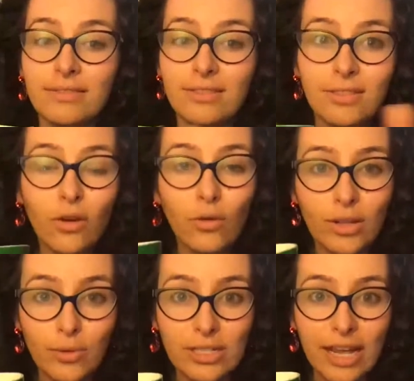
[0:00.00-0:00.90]
Not all
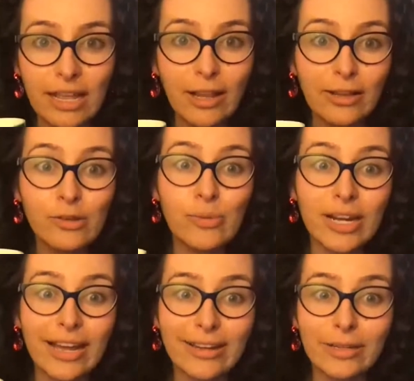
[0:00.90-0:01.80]
in one day, like spread
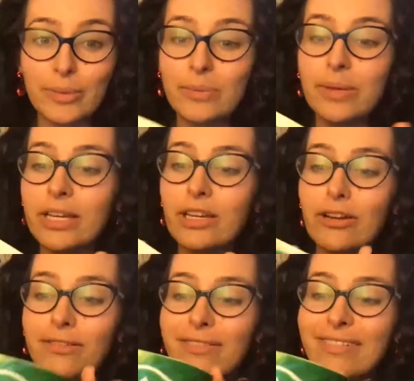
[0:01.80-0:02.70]
out a little bit, but you know,
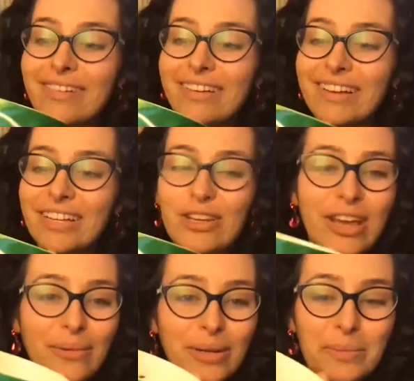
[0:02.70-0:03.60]
you
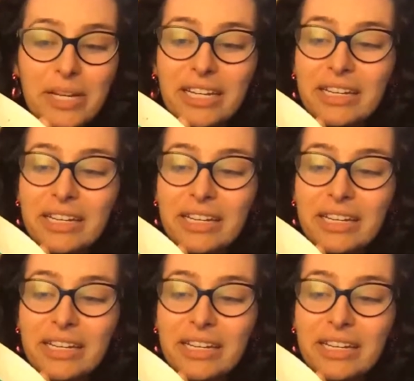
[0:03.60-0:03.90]
get what I mean.